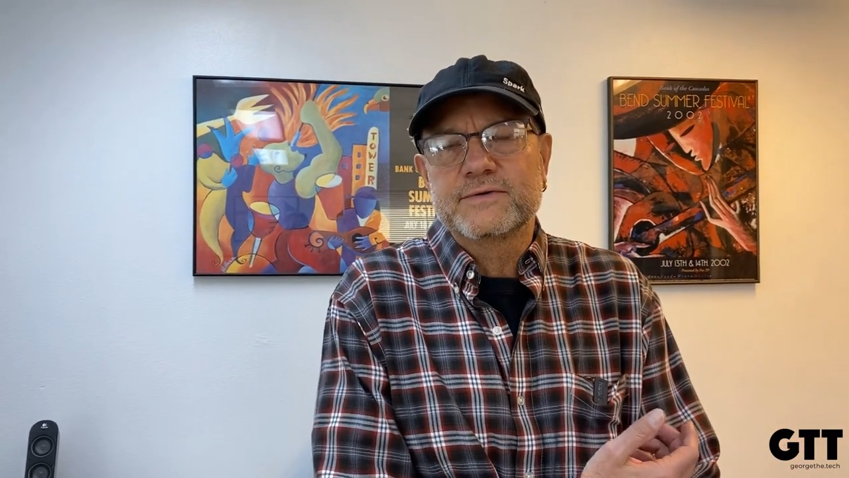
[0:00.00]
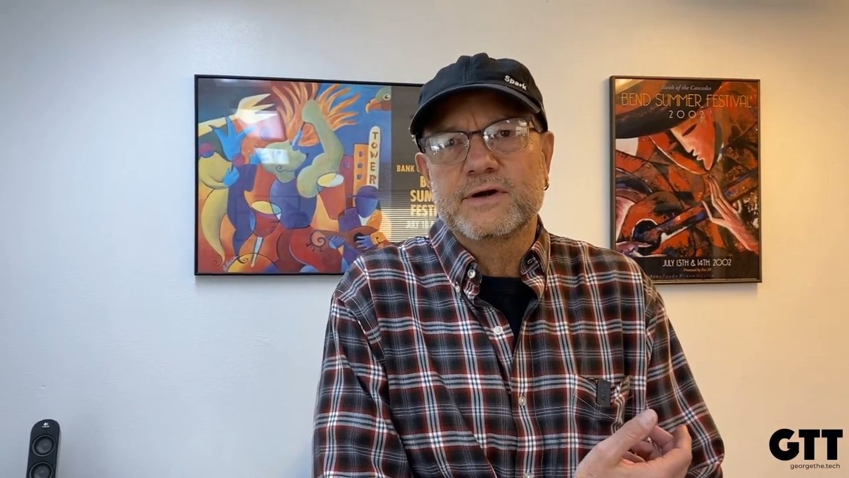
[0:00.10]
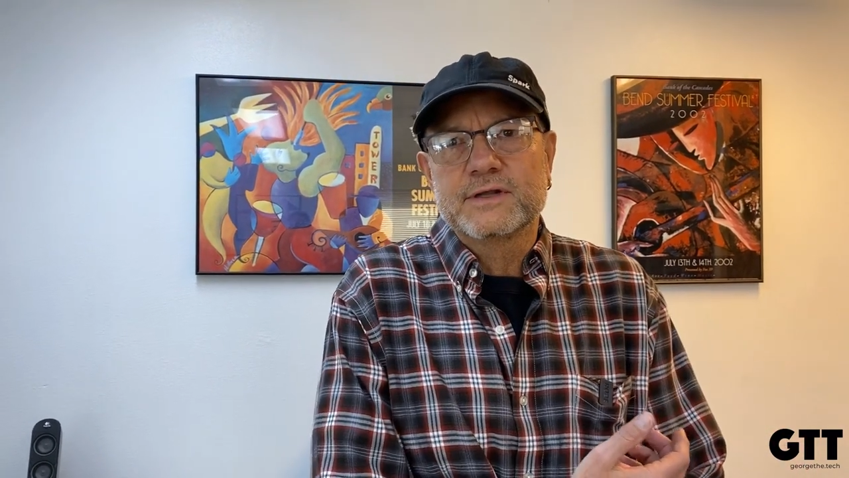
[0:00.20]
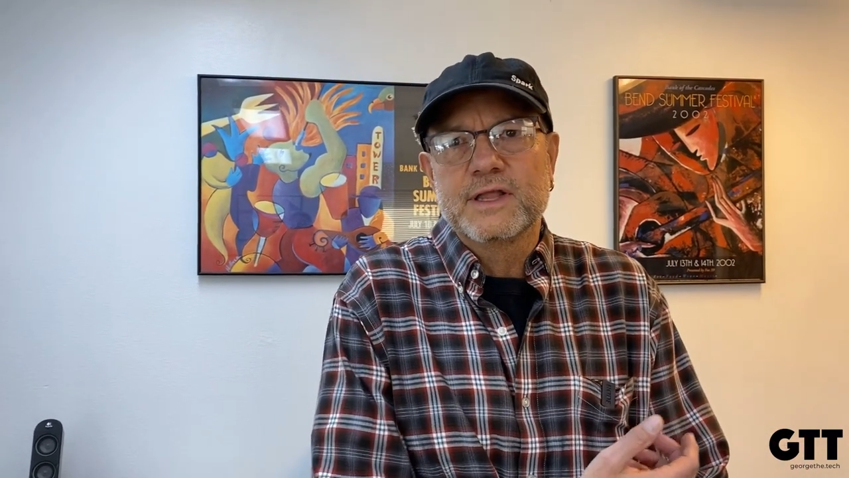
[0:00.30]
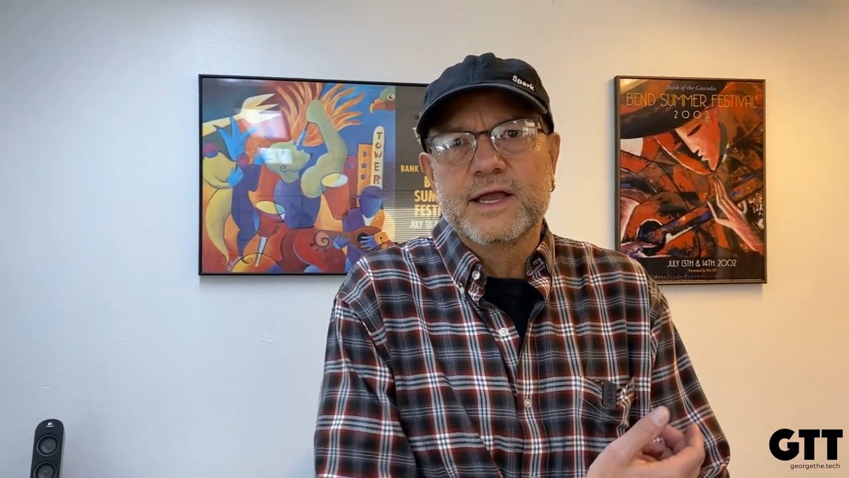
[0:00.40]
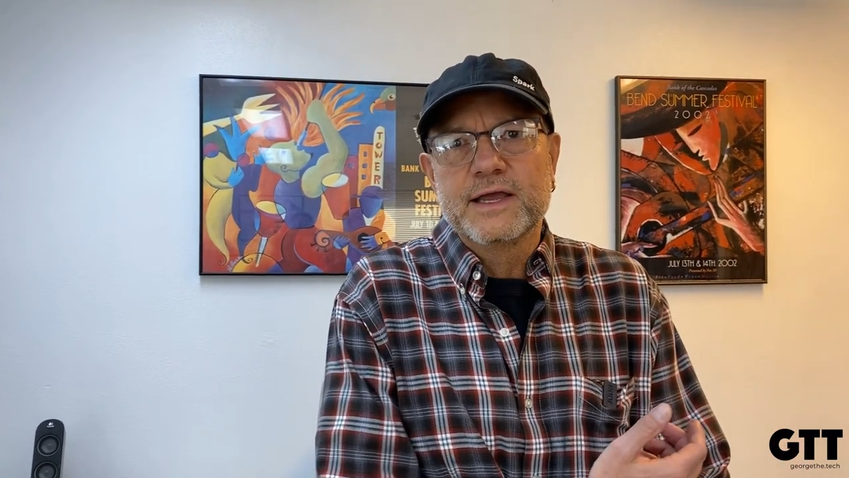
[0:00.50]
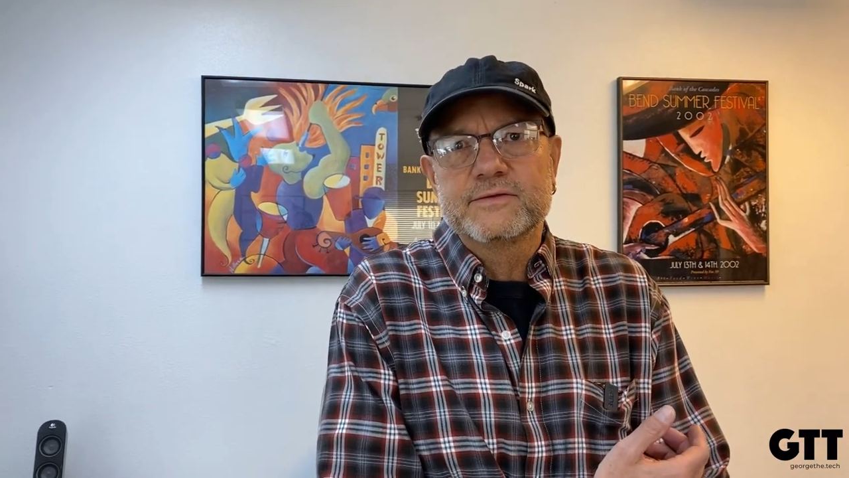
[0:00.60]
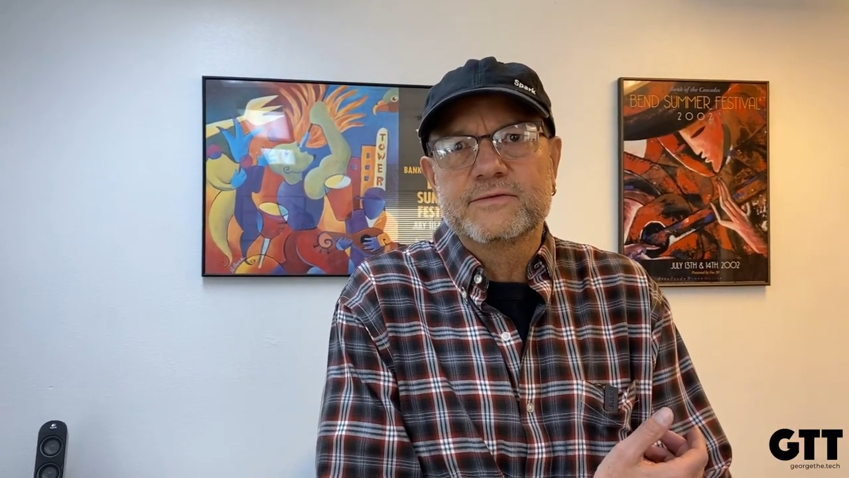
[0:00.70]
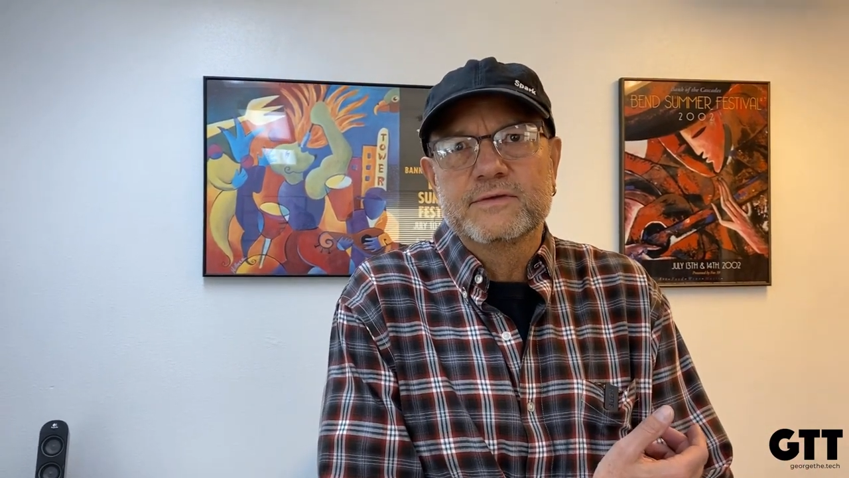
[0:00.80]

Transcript: our clients.